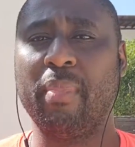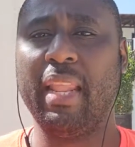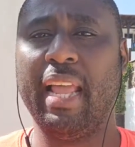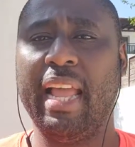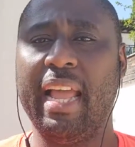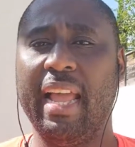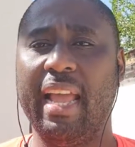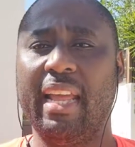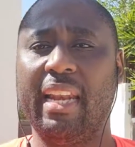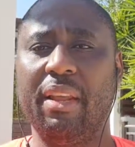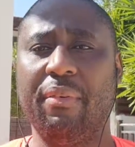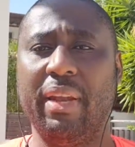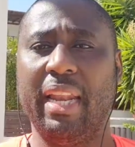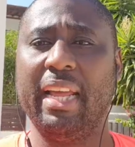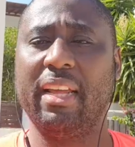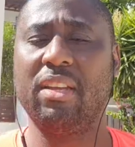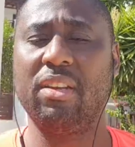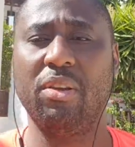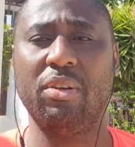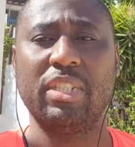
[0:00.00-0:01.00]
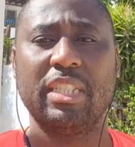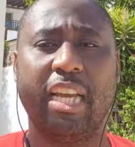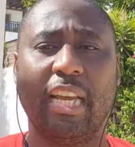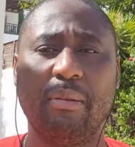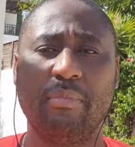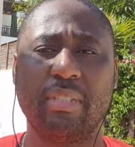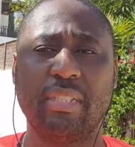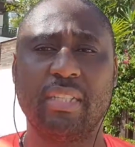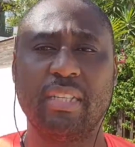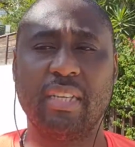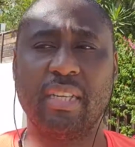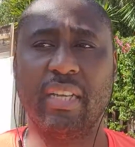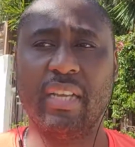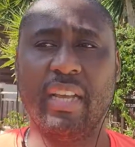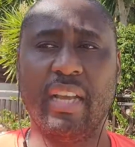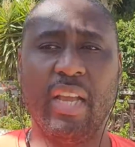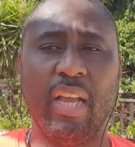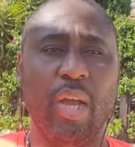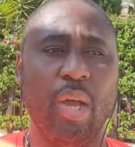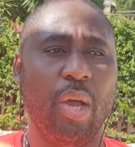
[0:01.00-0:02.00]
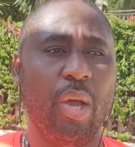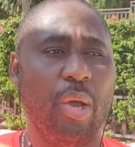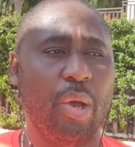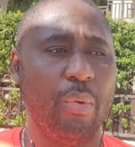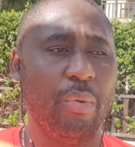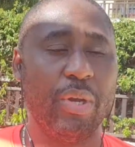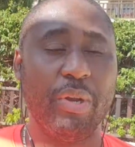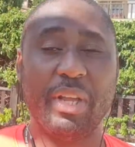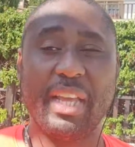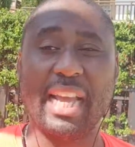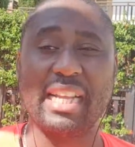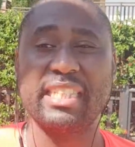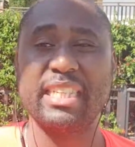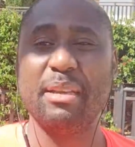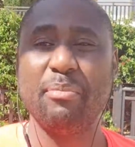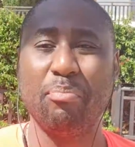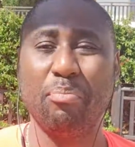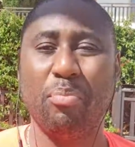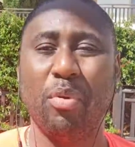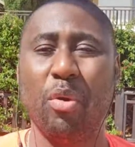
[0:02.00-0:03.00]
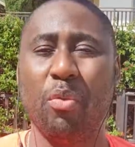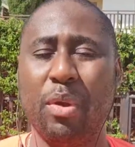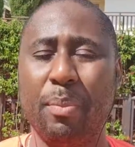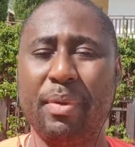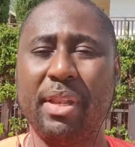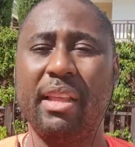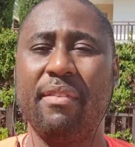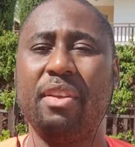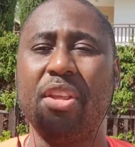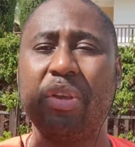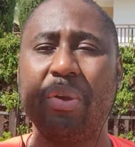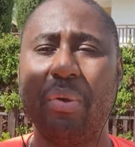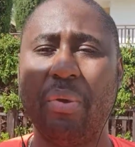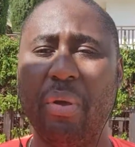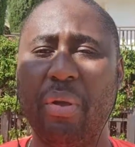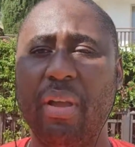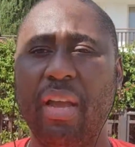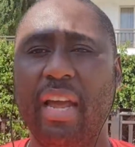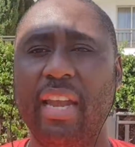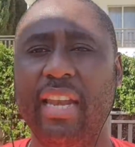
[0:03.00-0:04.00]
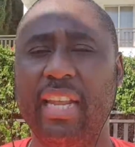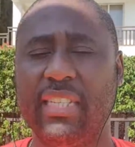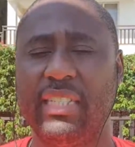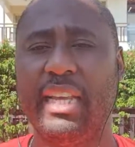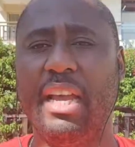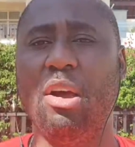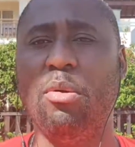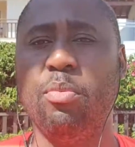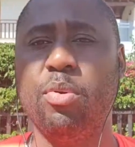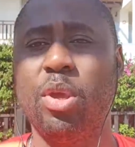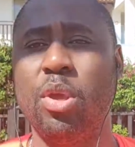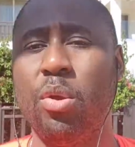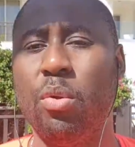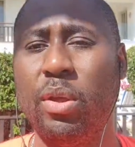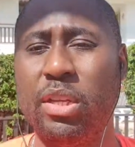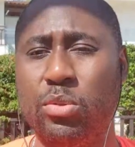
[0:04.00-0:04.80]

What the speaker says: And they were like, James, we don't get it, but we believe in you, and let's help you.